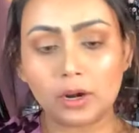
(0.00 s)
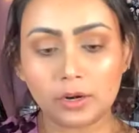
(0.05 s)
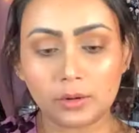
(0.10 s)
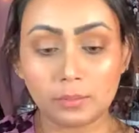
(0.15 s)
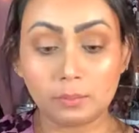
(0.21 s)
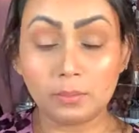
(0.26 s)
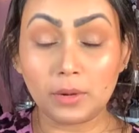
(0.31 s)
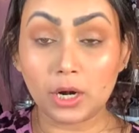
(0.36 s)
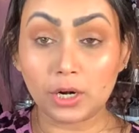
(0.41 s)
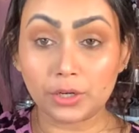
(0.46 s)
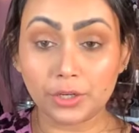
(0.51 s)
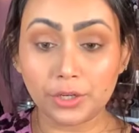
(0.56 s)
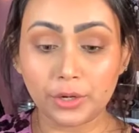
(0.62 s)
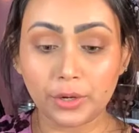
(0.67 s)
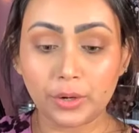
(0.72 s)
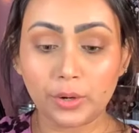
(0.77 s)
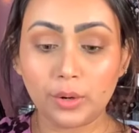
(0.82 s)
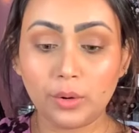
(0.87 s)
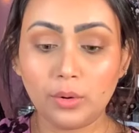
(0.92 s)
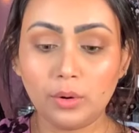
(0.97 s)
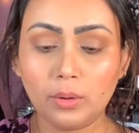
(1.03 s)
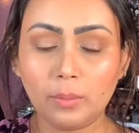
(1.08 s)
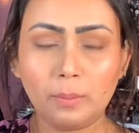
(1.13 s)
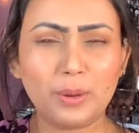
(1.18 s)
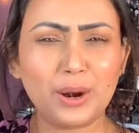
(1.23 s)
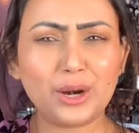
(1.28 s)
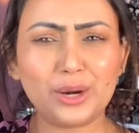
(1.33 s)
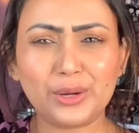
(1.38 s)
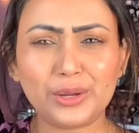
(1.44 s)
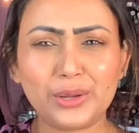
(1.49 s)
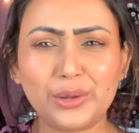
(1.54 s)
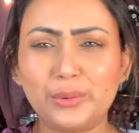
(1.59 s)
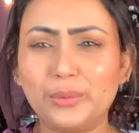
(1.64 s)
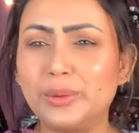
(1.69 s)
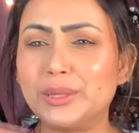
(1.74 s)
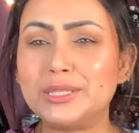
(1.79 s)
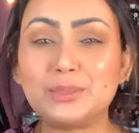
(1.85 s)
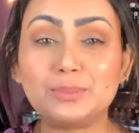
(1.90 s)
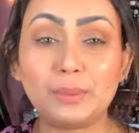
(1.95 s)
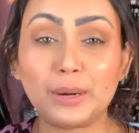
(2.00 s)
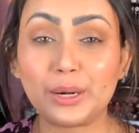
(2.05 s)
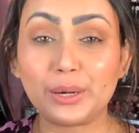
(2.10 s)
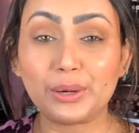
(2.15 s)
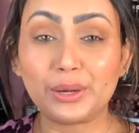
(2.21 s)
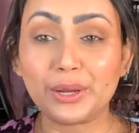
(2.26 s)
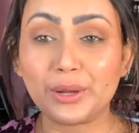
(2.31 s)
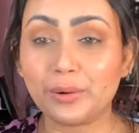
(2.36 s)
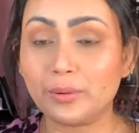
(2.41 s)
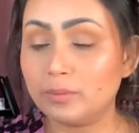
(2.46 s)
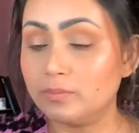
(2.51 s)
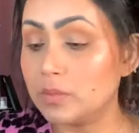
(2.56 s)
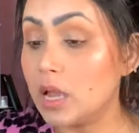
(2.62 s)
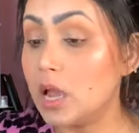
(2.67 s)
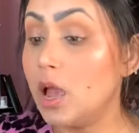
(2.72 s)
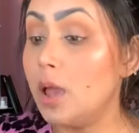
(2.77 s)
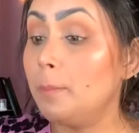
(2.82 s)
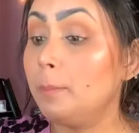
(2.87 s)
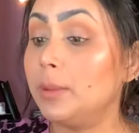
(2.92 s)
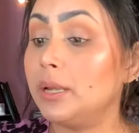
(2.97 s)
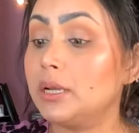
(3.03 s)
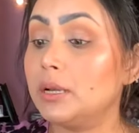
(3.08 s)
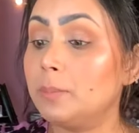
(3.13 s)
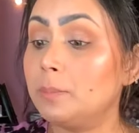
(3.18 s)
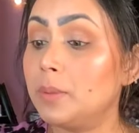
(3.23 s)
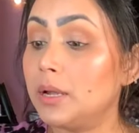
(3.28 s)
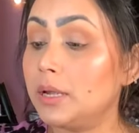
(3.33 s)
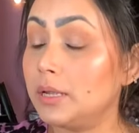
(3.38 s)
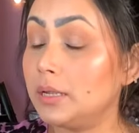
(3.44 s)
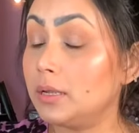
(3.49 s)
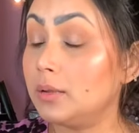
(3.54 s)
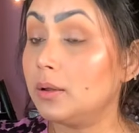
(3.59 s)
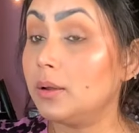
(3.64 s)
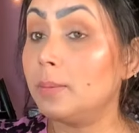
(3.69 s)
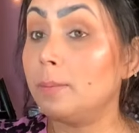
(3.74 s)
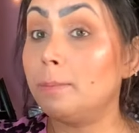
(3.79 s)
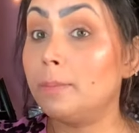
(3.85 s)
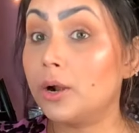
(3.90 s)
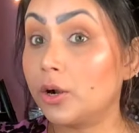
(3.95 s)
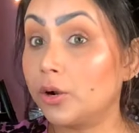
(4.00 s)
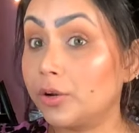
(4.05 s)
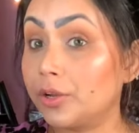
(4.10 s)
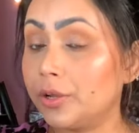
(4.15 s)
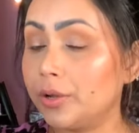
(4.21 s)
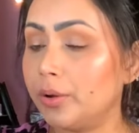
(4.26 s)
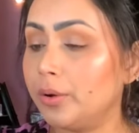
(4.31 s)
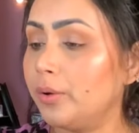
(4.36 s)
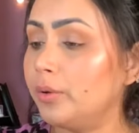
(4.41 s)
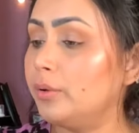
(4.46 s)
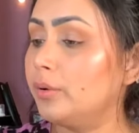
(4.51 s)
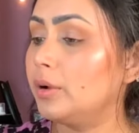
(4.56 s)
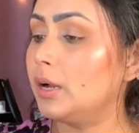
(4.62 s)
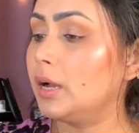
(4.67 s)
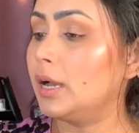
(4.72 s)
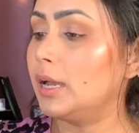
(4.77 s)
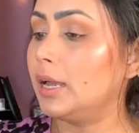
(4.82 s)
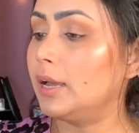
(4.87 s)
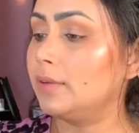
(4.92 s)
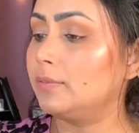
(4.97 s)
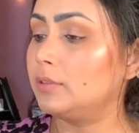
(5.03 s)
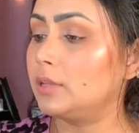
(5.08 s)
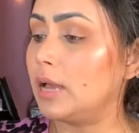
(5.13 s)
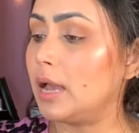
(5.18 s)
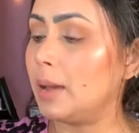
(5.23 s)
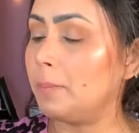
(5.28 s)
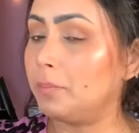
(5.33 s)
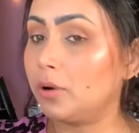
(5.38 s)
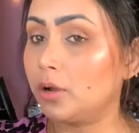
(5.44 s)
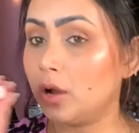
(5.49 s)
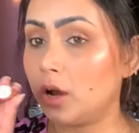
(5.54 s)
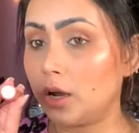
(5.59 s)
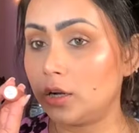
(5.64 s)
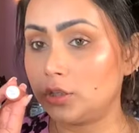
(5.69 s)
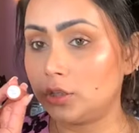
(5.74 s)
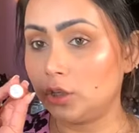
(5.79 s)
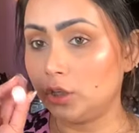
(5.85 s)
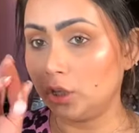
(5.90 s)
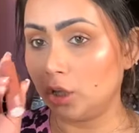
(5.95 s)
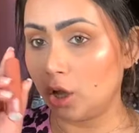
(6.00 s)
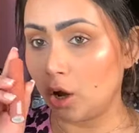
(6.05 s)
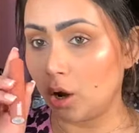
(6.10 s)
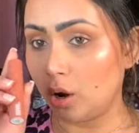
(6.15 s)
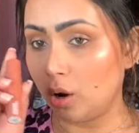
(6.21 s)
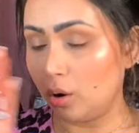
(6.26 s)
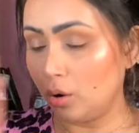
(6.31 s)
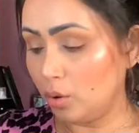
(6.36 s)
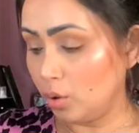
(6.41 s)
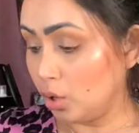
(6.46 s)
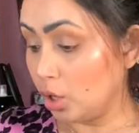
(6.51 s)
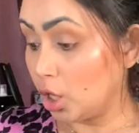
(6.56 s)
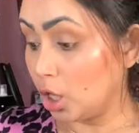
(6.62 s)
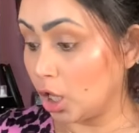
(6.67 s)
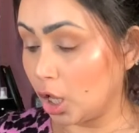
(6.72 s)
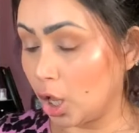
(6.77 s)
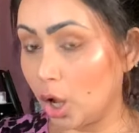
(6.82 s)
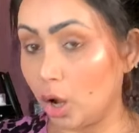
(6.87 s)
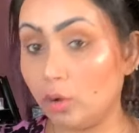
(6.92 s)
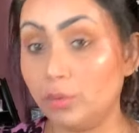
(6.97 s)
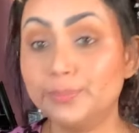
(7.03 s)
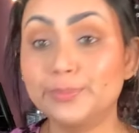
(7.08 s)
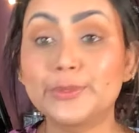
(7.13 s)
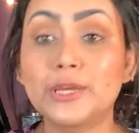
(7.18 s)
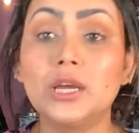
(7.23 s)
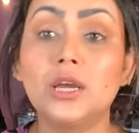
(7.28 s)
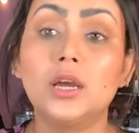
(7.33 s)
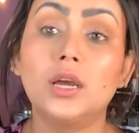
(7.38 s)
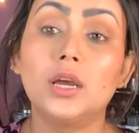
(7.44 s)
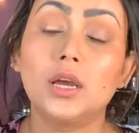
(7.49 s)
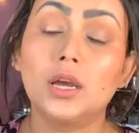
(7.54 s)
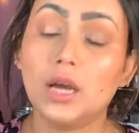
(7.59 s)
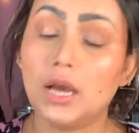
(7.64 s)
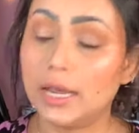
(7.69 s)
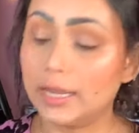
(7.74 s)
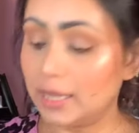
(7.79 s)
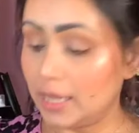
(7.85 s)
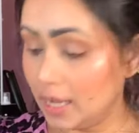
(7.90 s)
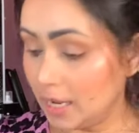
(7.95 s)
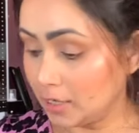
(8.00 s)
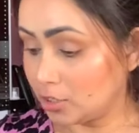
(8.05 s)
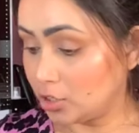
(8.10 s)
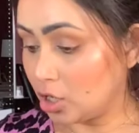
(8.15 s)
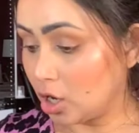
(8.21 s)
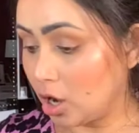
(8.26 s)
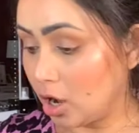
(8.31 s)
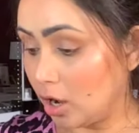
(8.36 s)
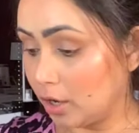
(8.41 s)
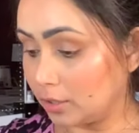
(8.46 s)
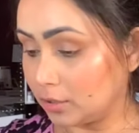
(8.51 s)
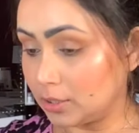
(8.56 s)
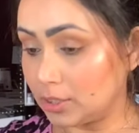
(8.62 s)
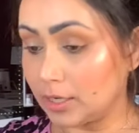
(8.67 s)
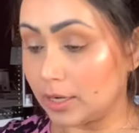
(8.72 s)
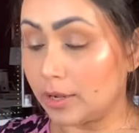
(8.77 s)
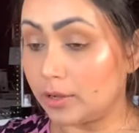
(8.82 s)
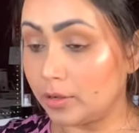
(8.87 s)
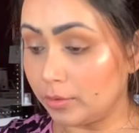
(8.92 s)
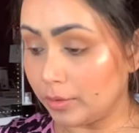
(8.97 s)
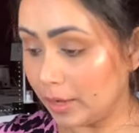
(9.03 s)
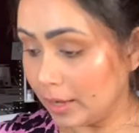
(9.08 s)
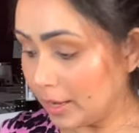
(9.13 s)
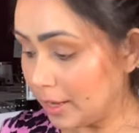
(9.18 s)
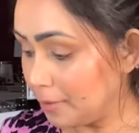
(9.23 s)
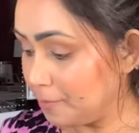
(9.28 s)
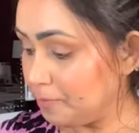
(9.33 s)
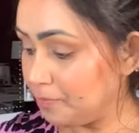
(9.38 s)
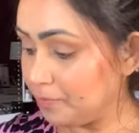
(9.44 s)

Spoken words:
Mario. What's Mario? Makeup by Mario. I have the Apricot Glow. I can't talk today, okay?